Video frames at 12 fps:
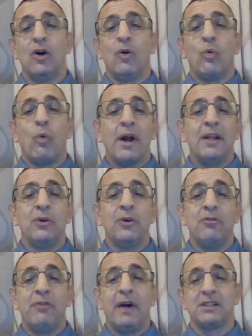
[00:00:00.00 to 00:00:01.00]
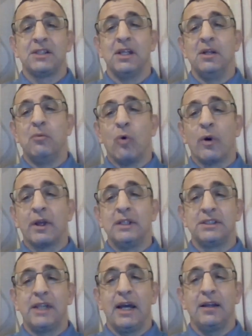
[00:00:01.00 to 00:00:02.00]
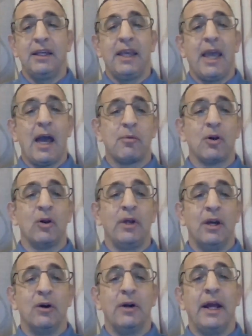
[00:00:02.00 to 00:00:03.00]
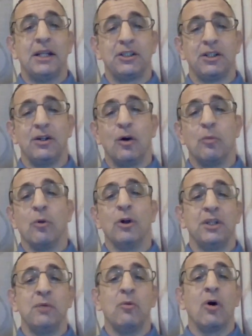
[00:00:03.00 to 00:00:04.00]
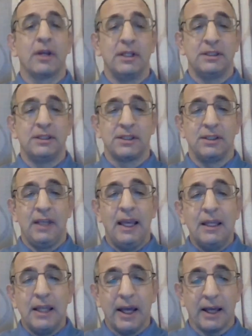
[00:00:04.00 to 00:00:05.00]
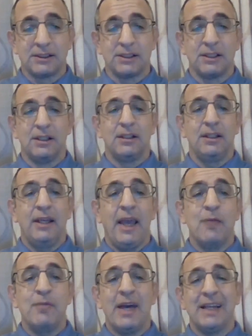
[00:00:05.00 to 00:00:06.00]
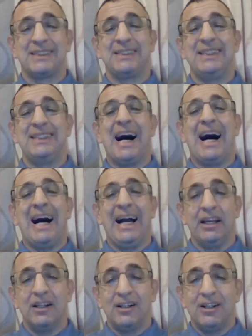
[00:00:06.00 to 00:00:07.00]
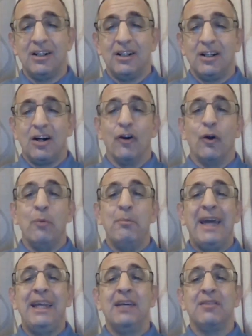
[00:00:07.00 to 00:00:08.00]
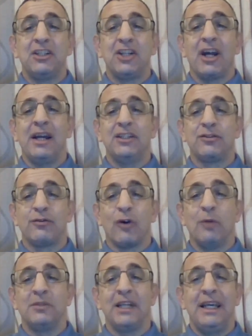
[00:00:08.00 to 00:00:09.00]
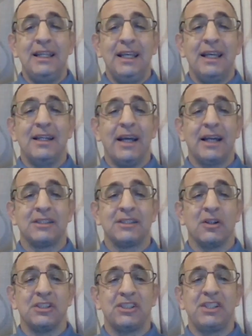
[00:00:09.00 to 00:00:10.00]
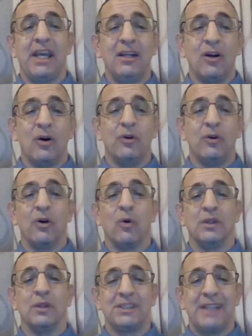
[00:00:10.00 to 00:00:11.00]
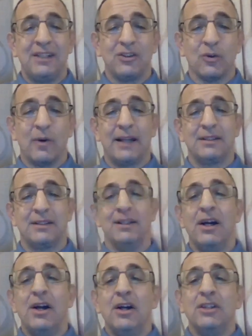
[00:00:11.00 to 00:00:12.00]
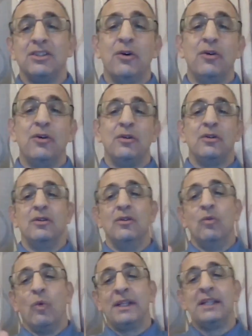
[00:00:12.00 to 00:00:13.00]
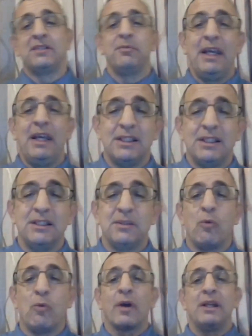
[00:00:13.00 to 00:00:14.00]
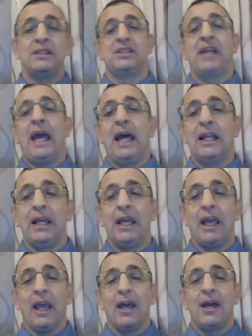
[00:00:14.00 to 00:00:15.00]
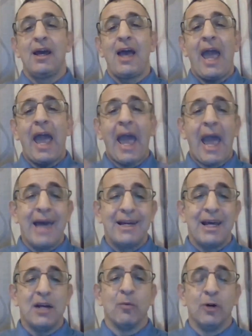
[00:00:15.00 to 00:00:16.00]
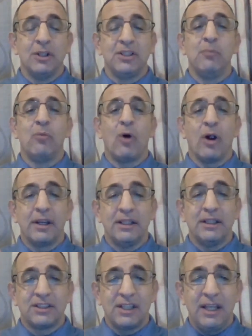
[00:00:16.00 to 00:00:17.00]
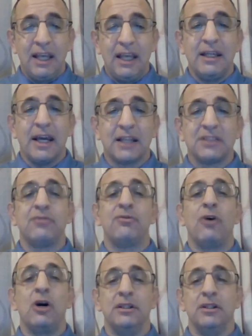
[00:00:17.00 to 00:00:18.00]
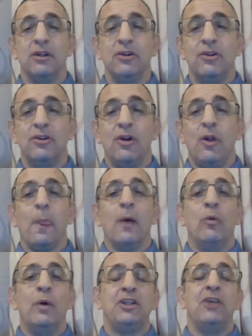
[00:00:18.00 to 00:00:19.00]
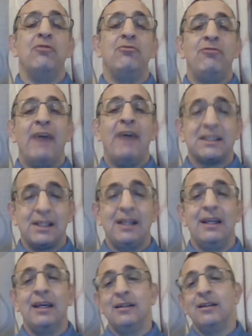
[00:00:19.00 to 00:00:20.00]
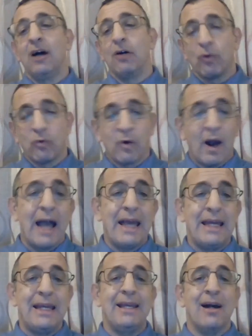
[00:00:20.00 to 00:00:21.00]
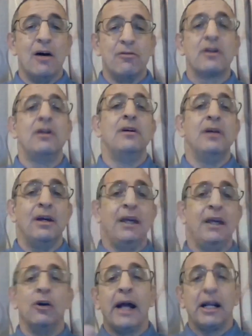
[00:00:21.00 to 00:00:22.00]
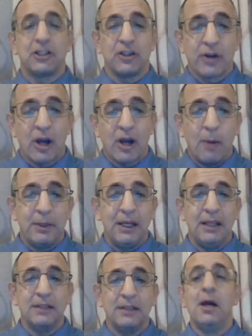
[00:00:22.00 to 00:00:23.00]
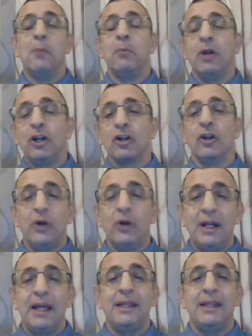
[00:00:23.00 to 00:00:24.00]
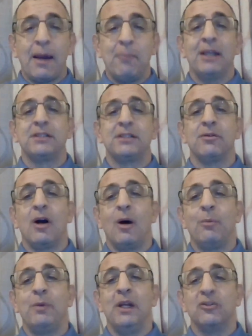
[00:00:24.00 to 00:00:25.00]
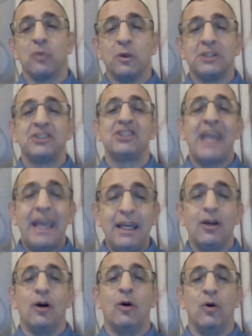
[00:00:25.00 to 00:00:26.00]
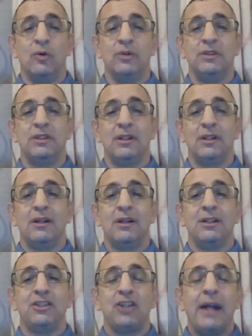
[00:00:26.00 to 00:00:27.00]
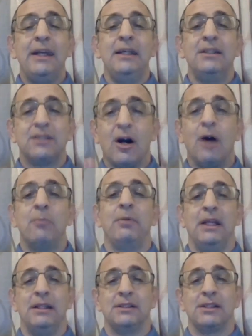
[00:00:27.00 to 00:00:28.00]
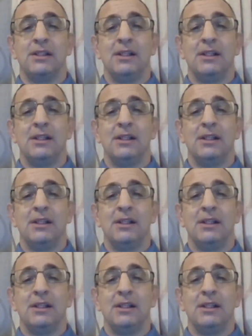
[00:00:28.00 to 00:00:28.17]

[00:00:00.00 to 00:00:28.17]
wanted to invest in the Morgan Stanley Capital International Emerging Markets Index, the MSCI although many of the Chinese firms in the index are state owned or state directed. So, what this means is Morgan Stanley had an emerging markets index fund, which invested in a variety of international companies, but included in that mix of companies were state owned Chinese companies.